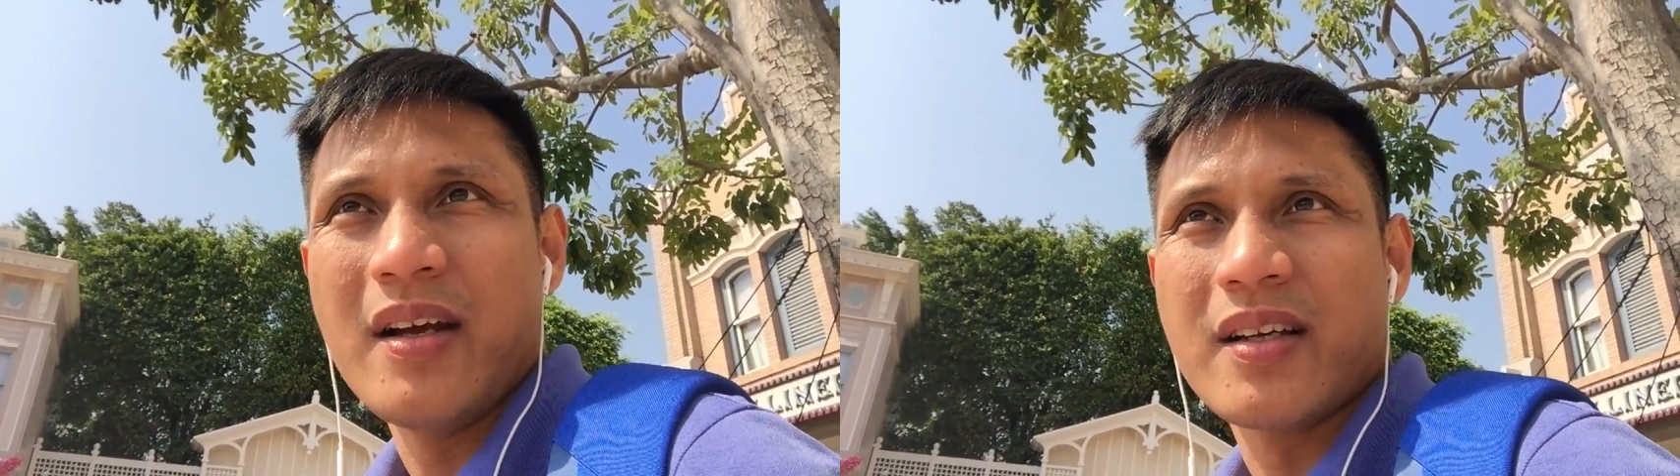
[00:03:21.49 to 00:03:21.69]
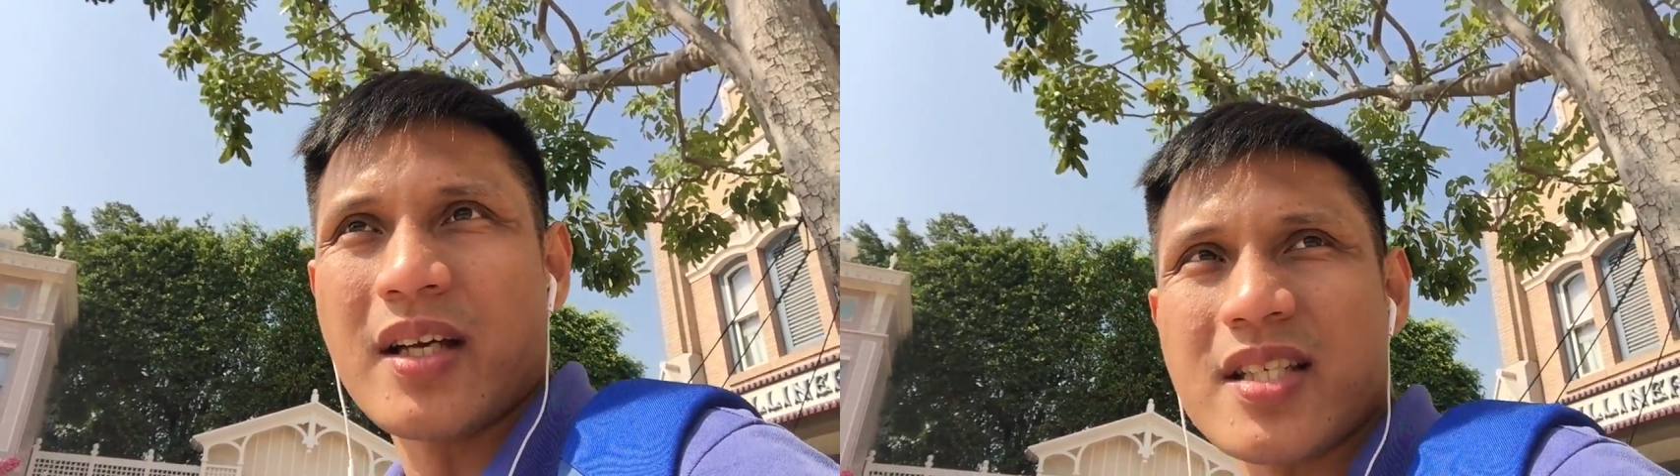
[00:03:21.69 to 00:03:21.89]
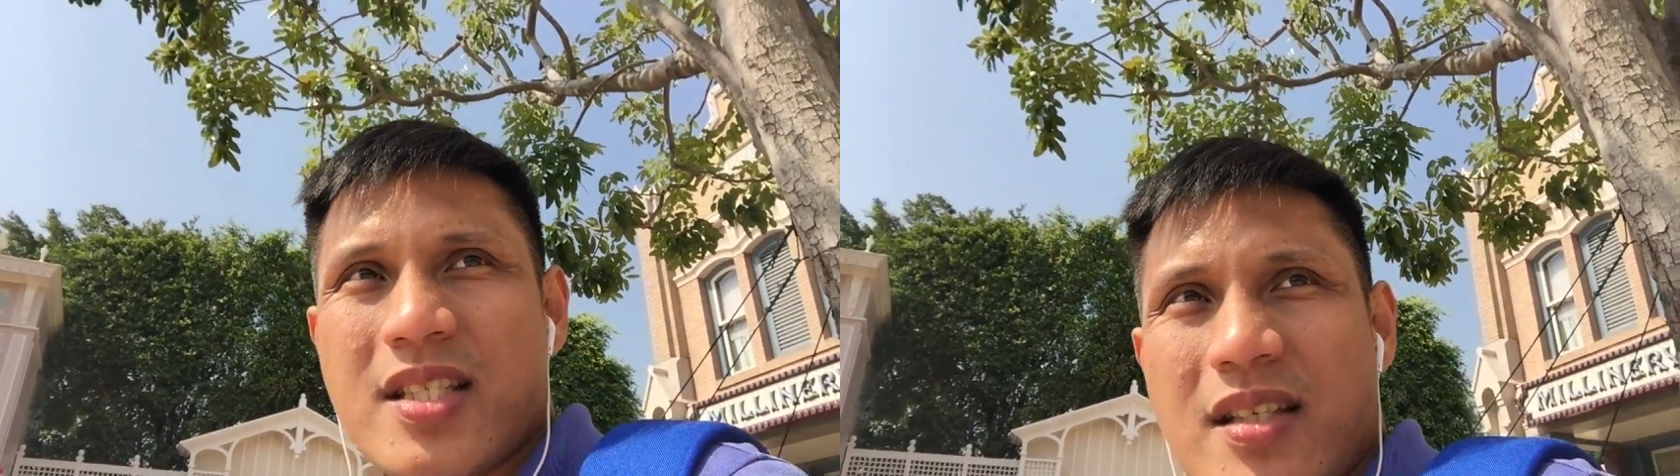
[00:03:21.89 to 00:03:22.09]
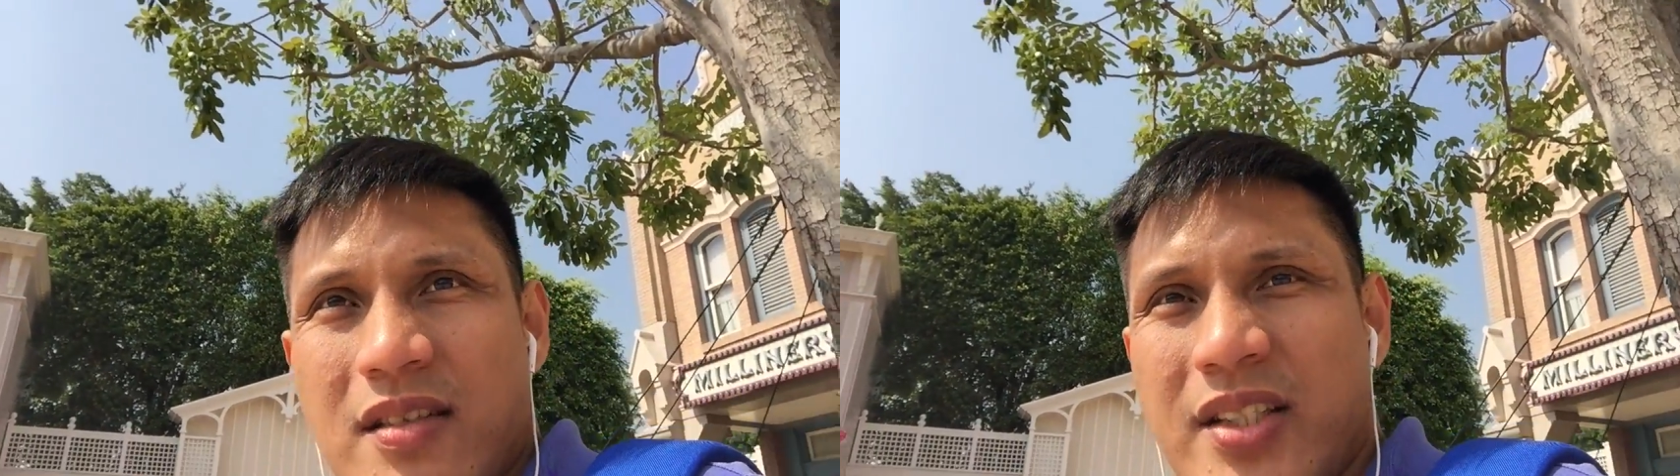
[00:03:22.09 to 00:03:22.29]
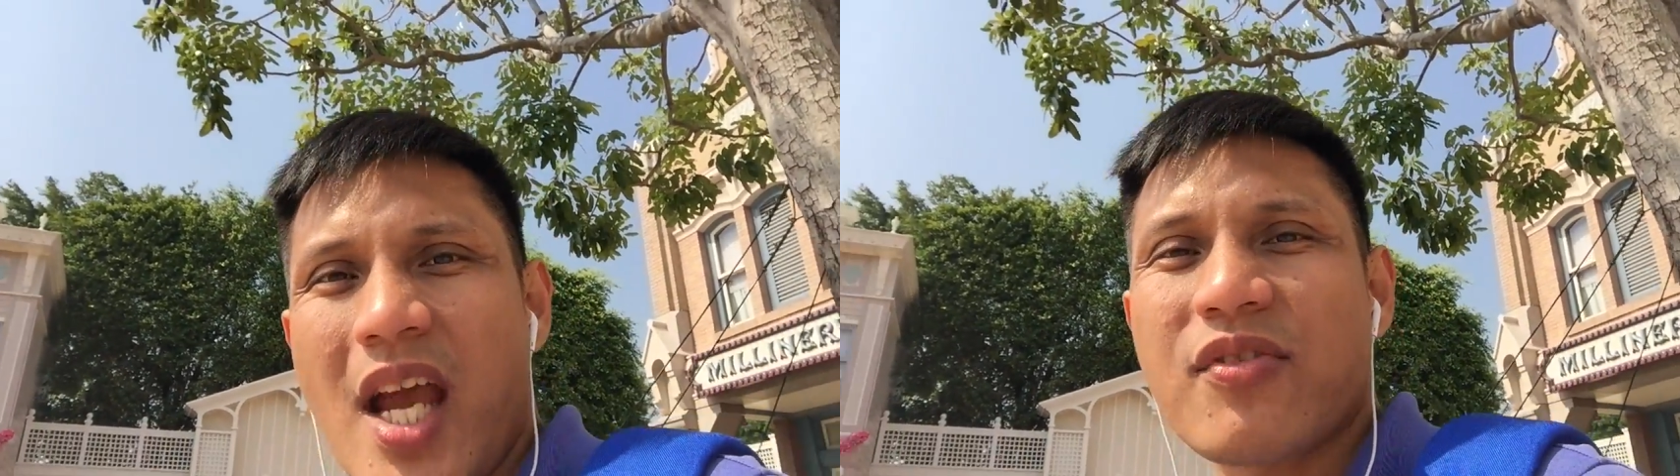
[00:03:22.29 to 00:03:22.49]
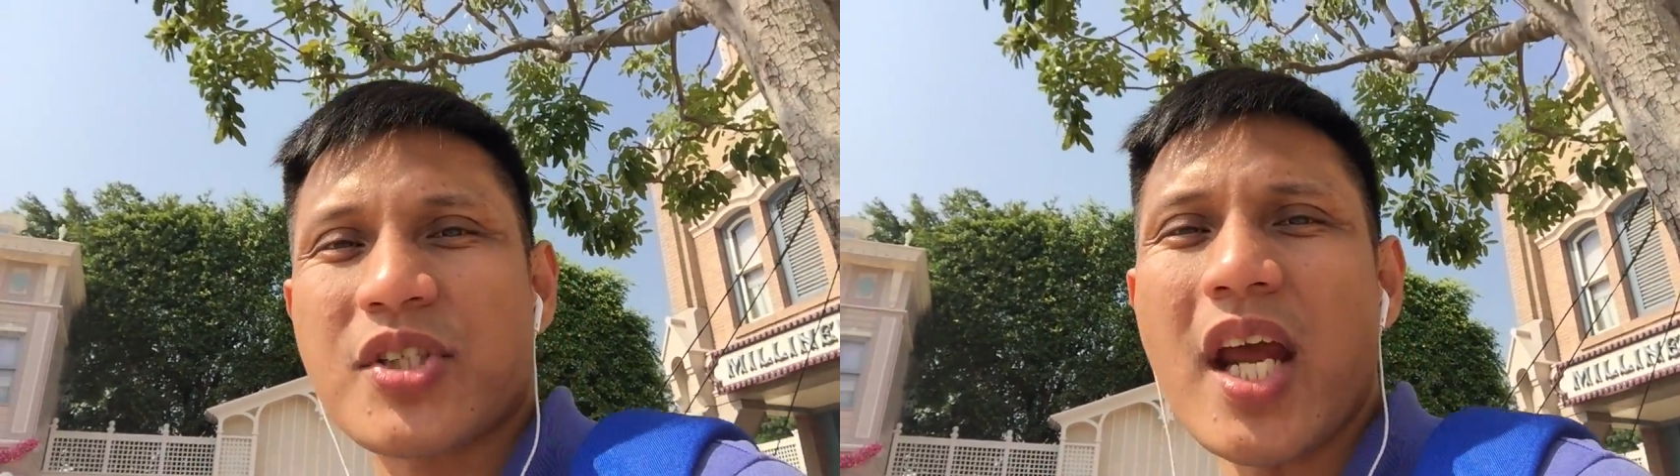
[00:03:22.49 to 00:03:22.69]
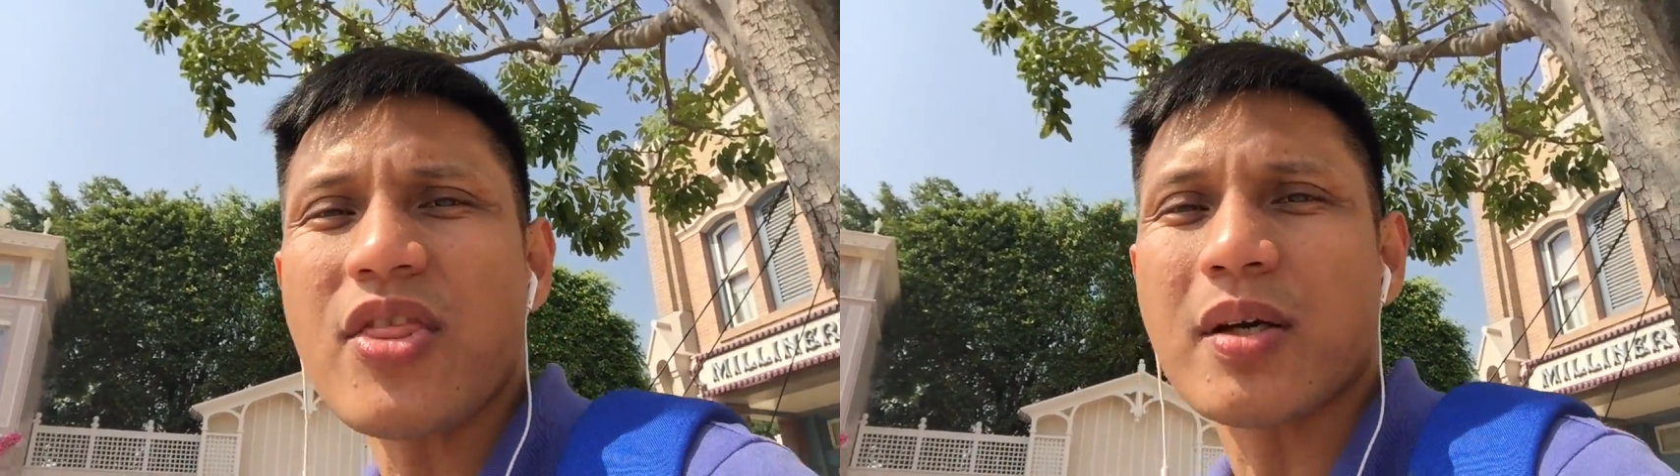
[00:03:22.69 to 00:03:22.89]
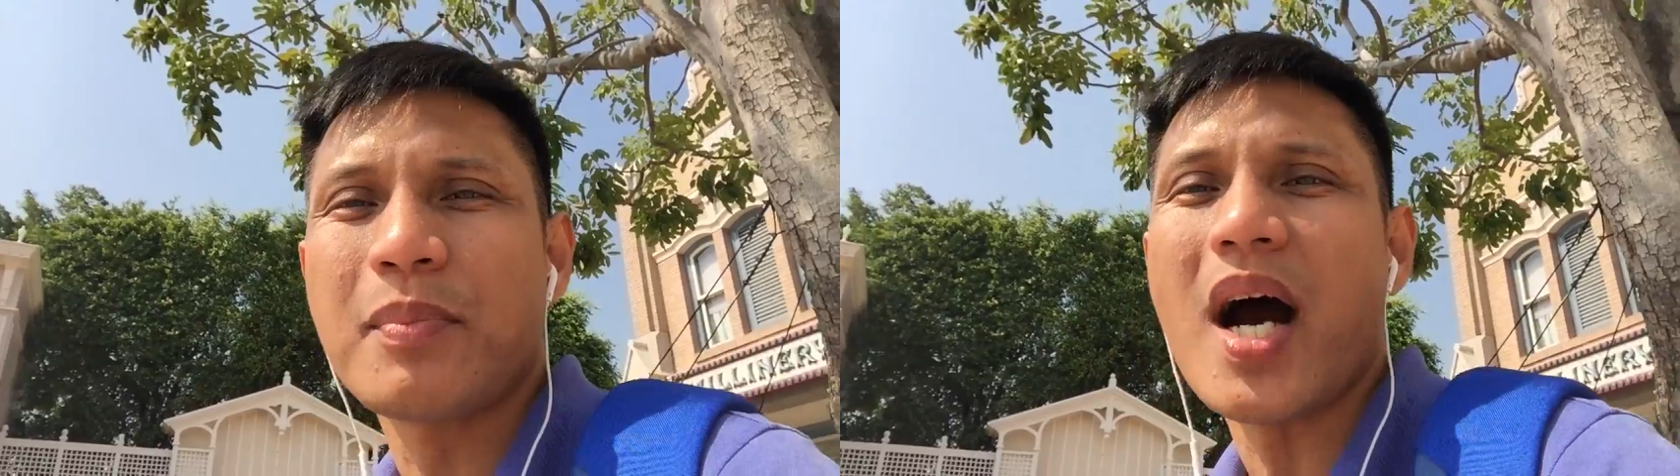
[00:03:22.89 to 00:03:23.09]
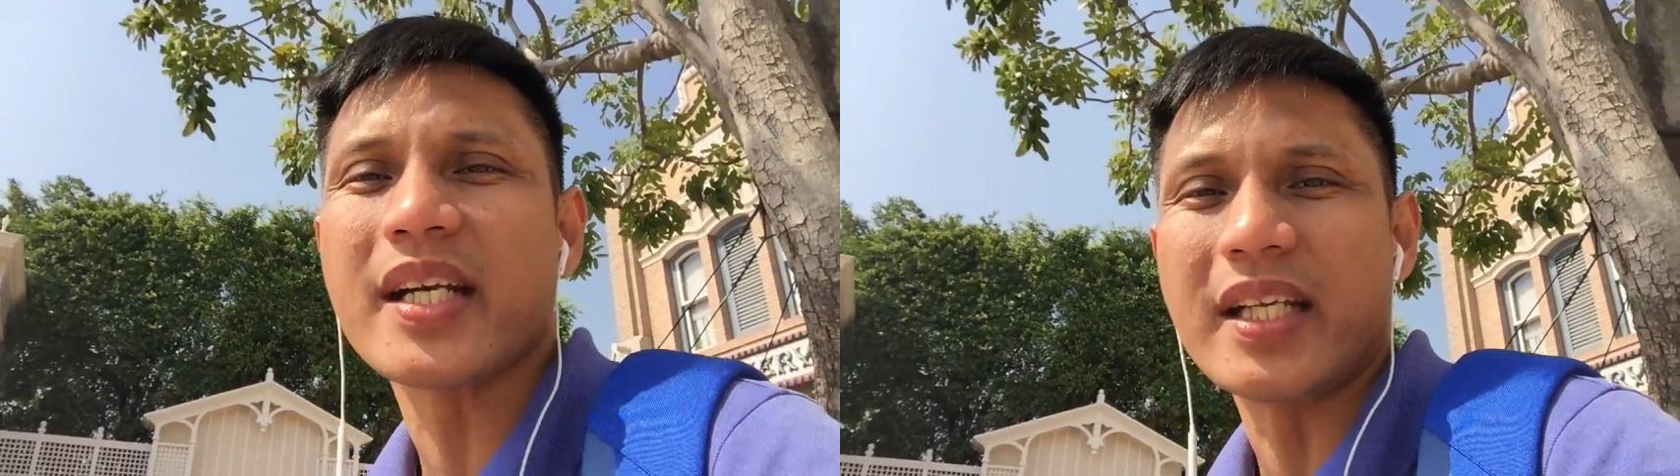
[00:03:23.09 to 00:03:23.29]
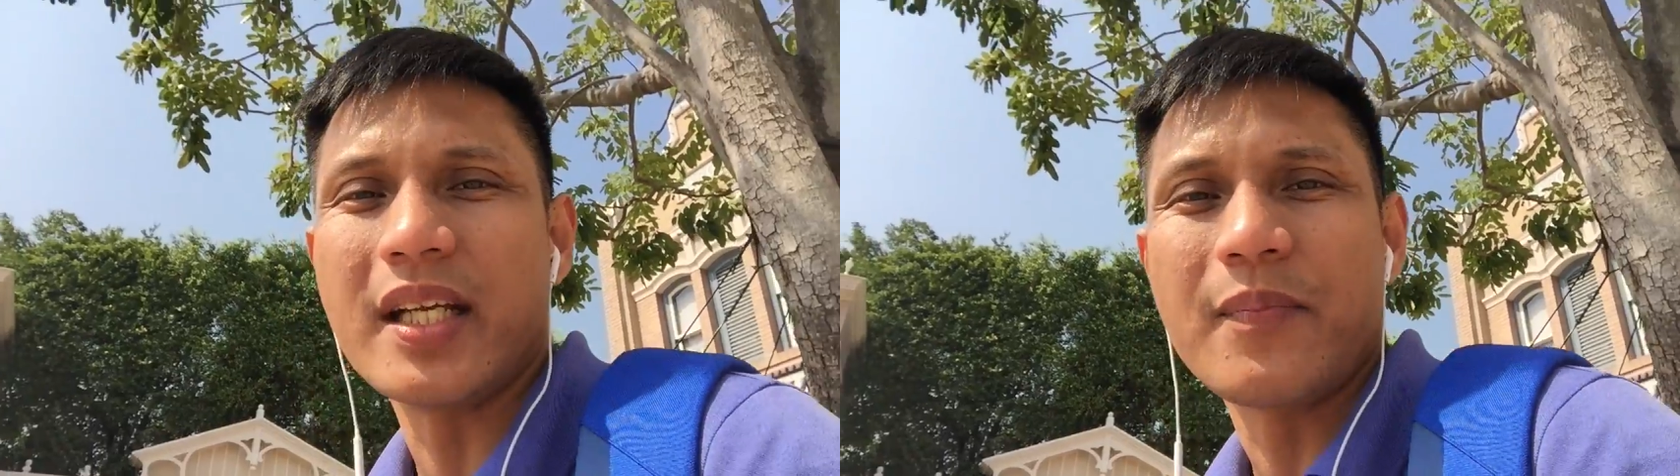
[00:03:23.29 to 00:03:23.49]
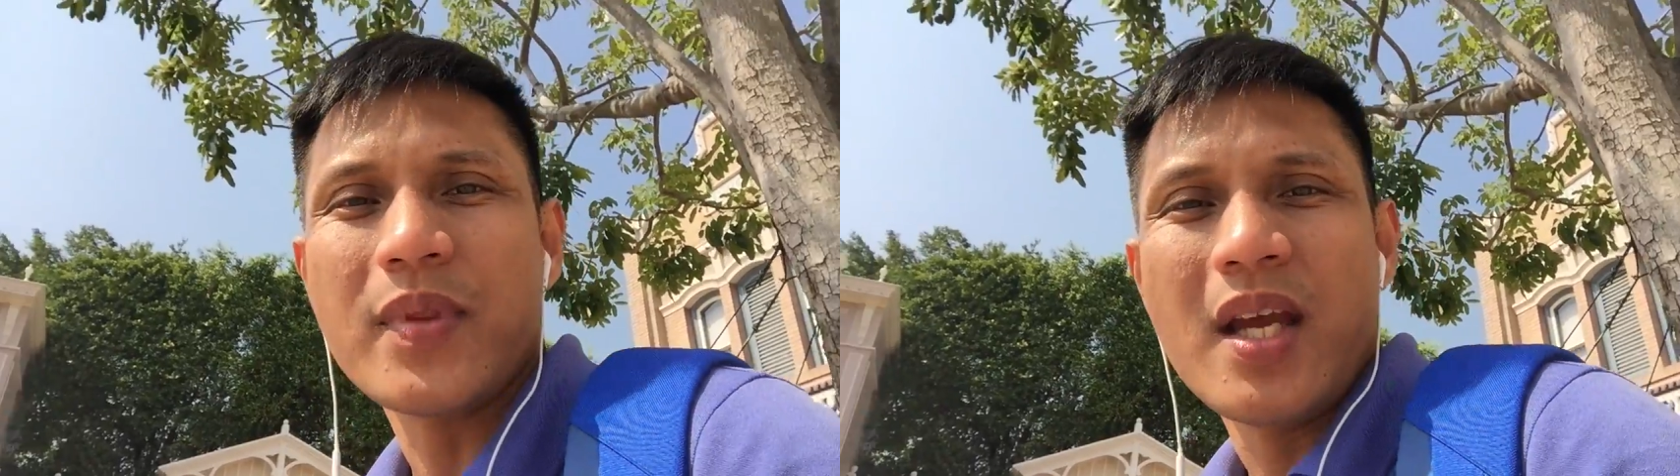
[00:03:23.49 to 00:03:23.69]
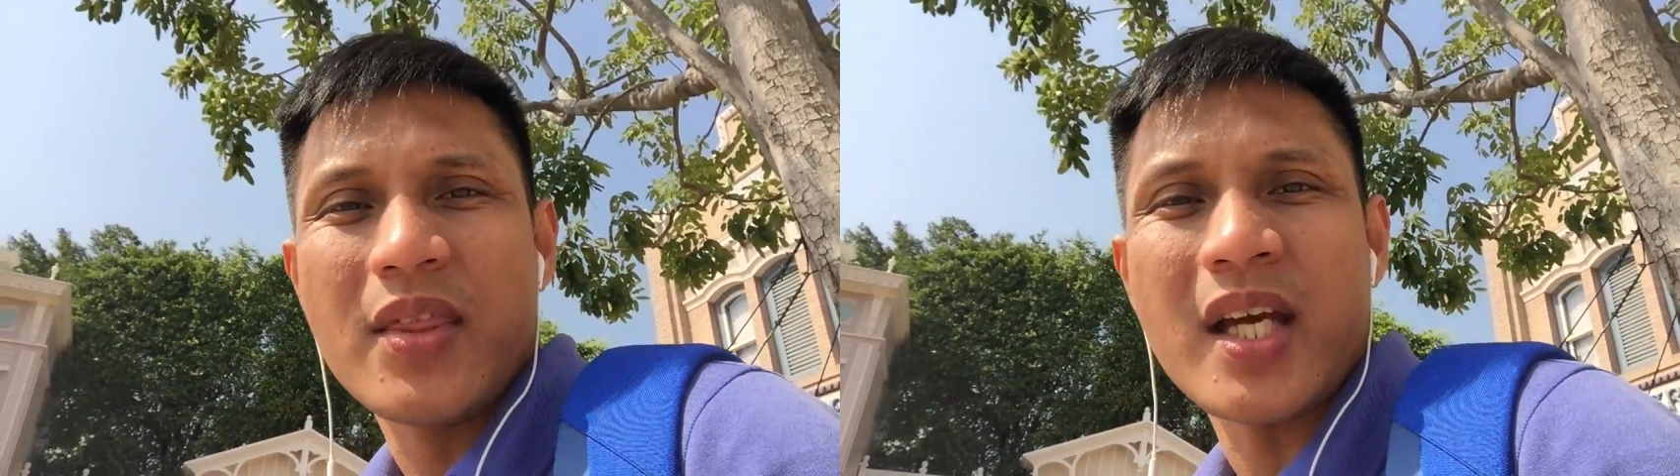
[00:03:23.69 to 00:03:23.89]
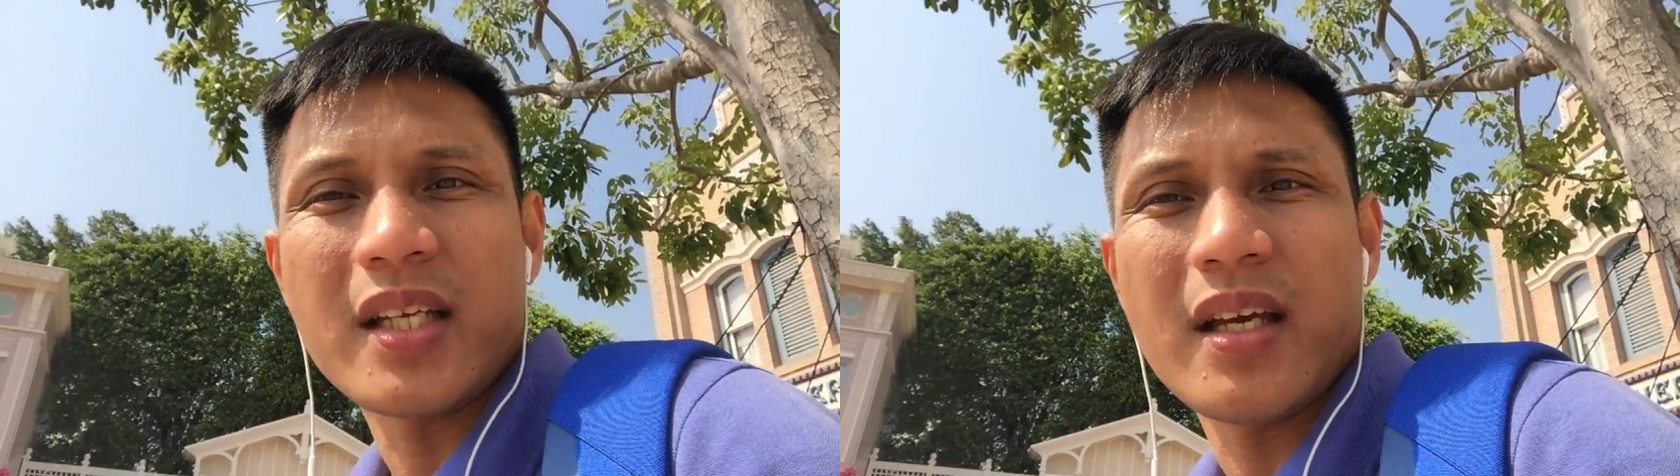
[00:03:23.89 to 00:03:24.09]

because they have trained their body that